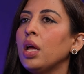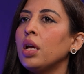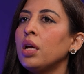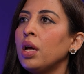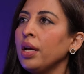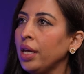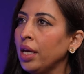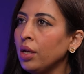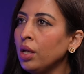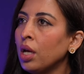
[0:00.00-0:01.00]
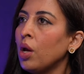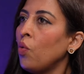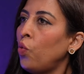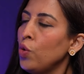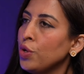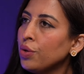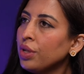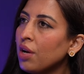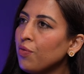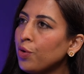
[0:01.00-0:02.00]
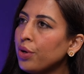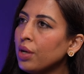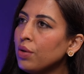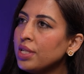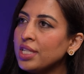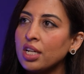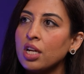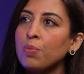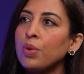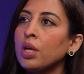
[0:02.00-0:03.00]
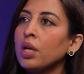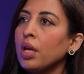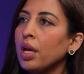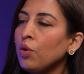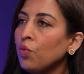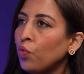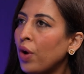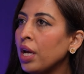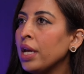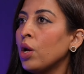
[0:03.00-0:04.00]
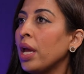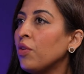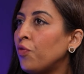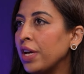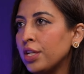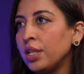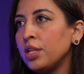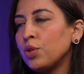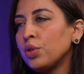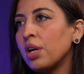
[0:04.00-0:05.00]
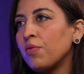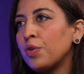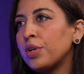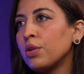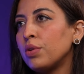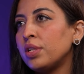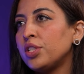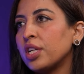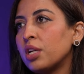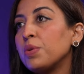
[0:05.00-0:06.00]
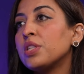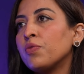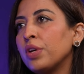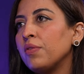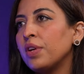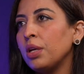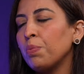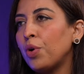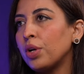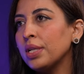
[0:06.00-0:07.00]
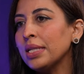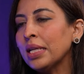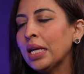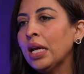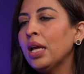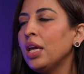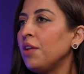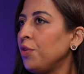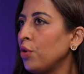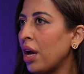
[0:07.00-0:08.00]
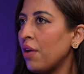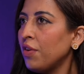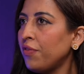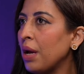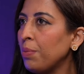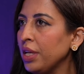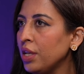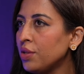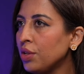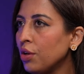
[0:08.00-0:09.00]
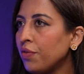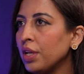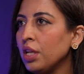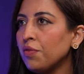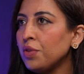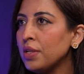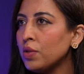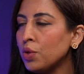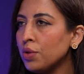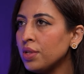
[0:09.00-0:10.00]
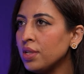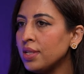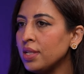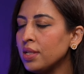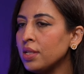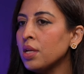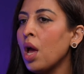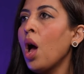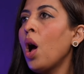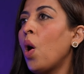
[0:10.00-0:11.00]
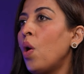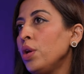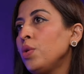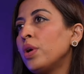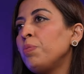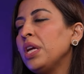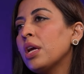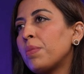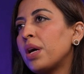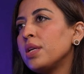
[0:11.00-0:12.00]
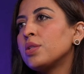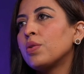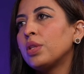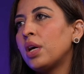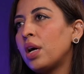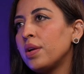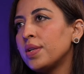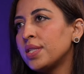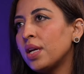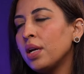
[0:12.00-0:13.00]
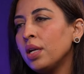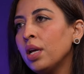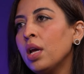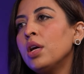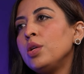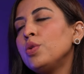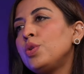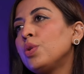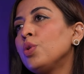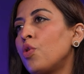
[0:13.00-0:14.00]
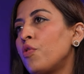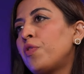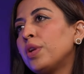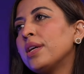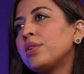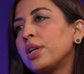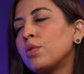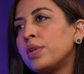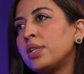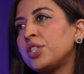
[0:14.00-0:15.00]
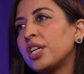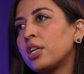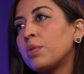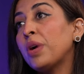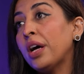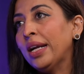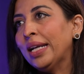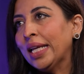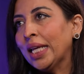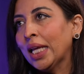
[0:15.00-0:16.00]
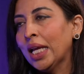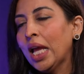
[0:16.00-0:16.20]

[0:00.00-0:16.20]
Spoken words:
Again, who should come for regular checkup? And why and when they should come for regular checkup, it's very, very important. If you have a family history of any of those diseases, or your BMI is on the higher side, you should go for that regular checkup early.